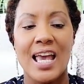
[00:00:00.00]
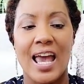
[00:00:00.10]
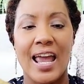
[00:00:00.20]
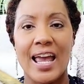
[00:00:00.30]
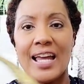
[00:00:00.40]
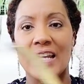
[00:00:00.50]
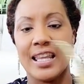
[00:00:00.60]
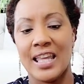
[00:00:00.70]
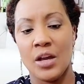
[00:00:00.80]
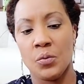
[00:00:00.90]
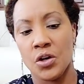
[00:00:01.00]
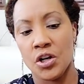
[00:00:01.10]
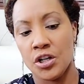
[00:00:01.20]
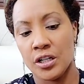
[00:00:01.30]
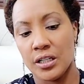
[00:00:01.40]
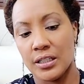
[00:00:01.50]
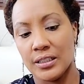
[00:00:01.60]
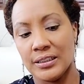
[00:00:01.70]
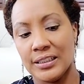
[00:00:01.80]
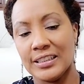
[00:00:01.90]
And they were
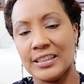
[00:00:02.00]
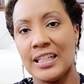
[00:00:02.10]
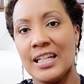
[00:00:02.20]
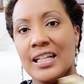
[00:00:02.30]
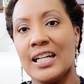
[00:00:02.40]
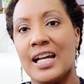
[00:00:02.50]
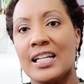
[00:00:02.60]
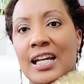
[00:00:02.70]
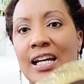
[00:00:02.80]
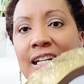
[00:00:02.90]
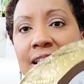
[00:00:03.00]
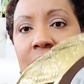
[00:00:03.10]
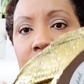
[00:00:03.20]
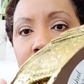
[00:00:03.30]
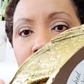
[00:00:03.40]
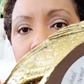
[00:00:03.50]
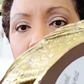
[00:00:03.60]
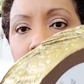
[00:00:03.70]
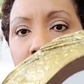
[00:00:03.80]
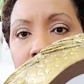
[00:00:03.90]
$16.99.
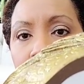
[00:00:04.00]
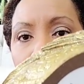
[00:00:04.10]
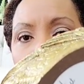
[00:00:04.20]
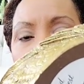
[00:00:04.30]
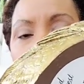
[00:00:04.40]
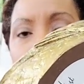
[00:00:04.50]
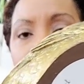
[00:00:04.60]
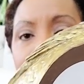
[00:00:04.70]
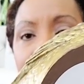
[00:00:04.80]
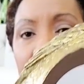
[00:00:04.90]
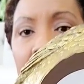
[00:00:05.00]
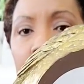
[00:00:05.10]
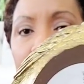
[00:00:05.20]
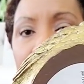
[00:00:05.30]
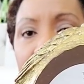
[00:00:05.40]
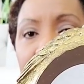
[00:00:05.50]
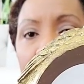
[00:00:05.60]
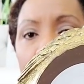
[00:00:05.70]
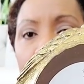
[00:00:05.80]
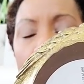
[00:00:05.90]
And again,
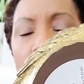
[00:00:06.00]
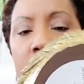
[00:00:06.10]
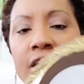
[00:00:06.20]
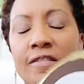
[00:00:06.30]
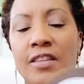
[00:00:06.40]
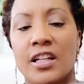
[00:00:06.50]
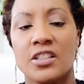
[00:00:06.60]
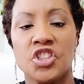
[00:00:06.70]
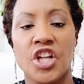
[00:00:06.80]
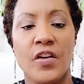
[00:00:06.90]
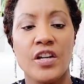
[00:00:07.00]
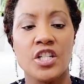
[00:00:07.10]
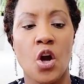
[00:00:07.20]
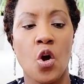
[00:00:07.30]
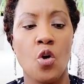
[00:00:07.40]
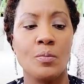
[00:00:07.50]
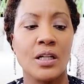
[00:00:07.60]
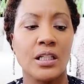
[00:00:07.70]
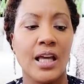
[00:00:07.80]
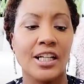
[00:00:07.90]
a part of the Cherished Home
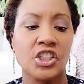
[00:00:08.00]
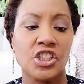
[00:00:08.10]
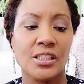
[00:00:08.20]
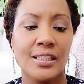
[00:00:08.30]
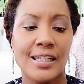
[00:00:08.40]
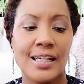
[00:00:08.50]
collection.